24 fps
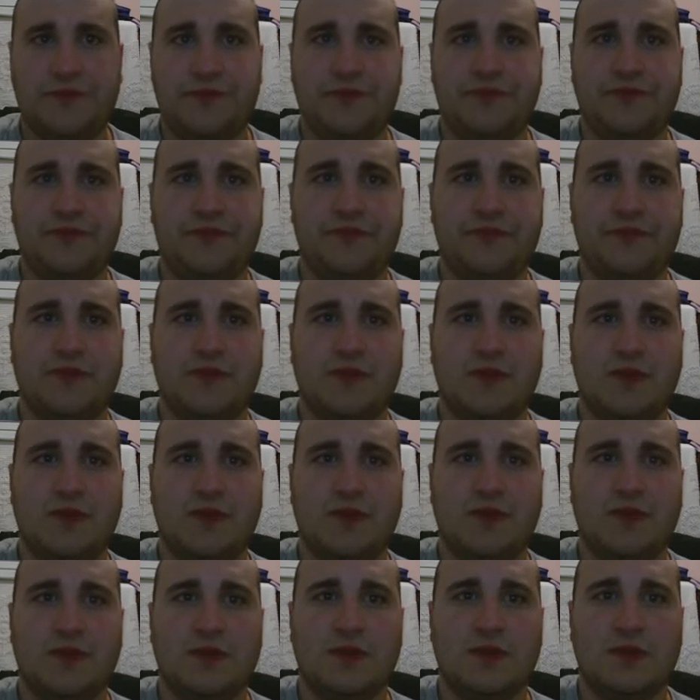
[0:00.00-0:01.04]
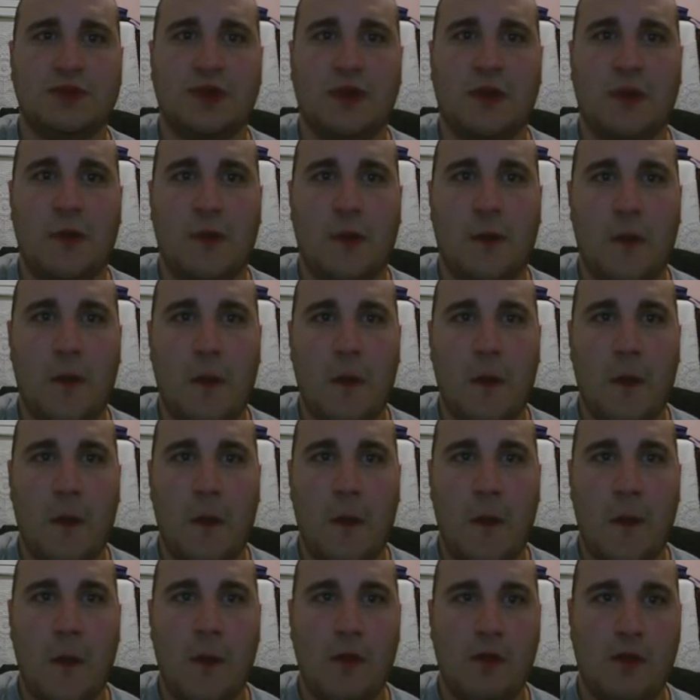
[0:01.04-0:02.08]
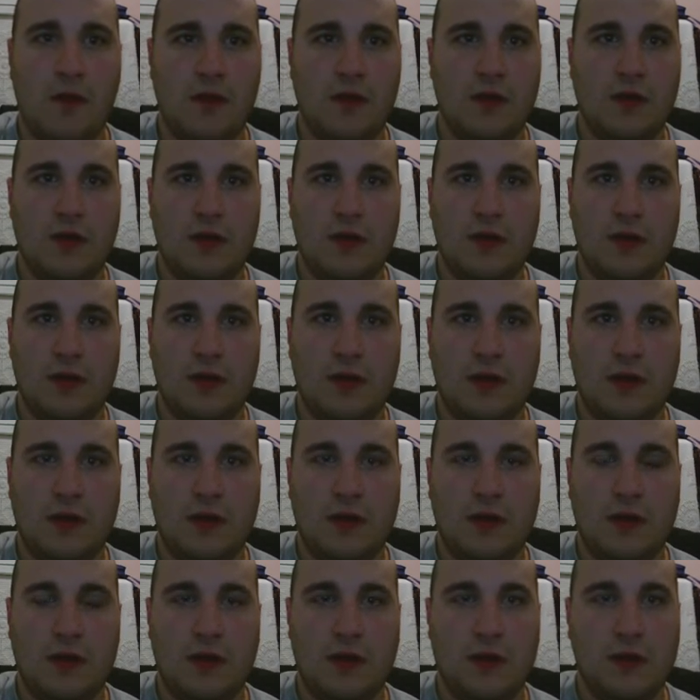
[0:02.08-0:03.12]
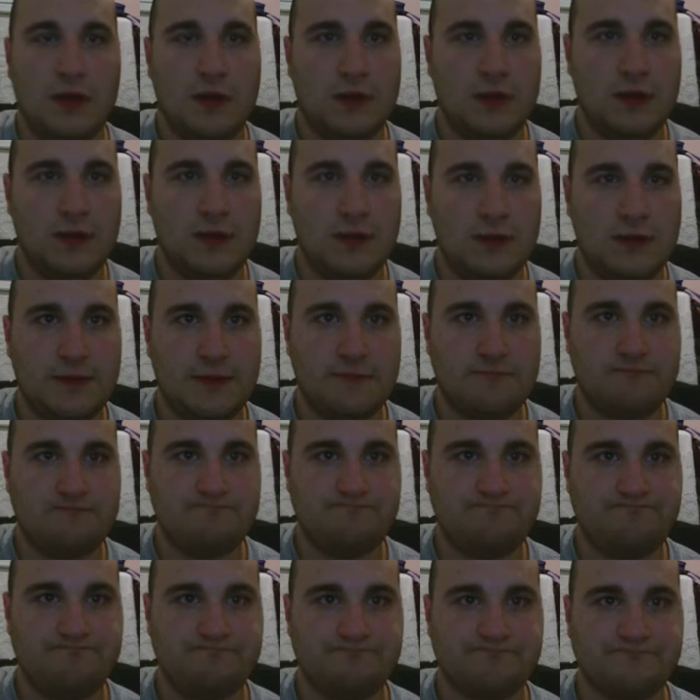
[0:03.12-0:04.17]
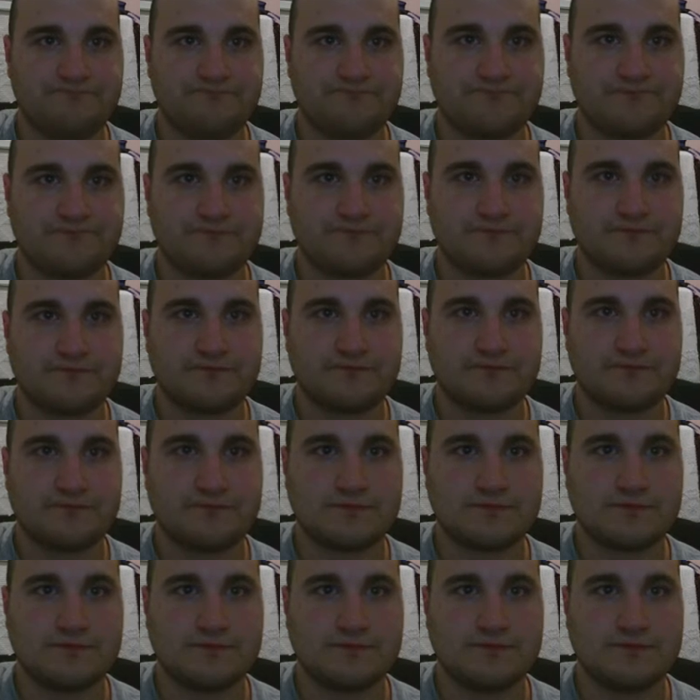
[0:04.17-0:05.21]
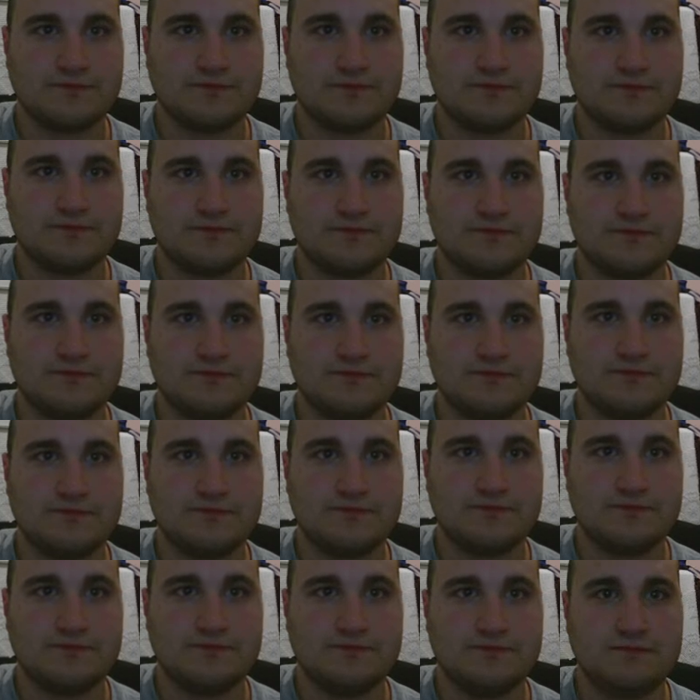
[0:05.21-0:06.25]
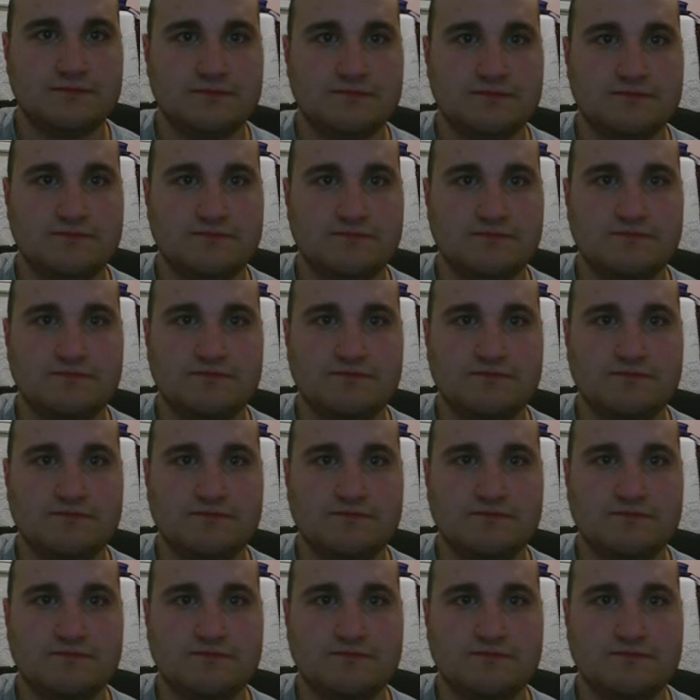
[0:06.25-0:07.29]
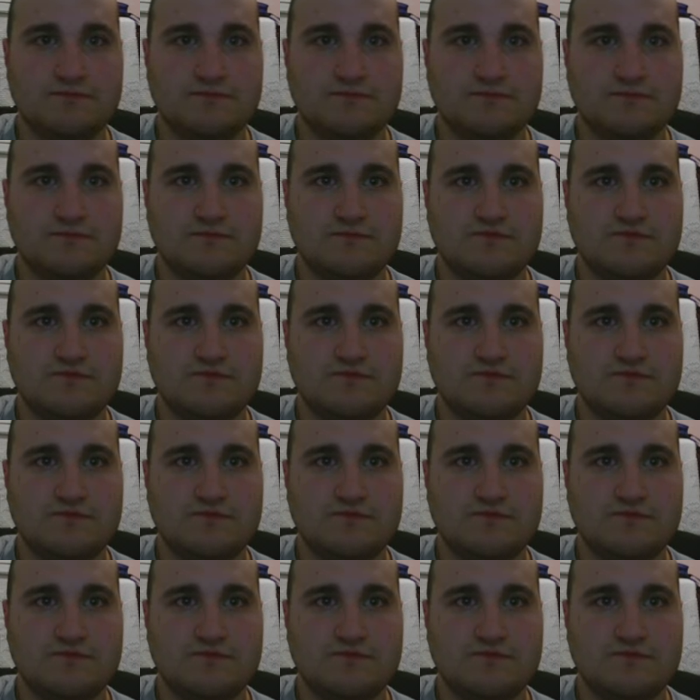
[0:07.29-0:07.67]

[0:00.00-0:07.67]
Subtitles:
No one is speaking in this clip.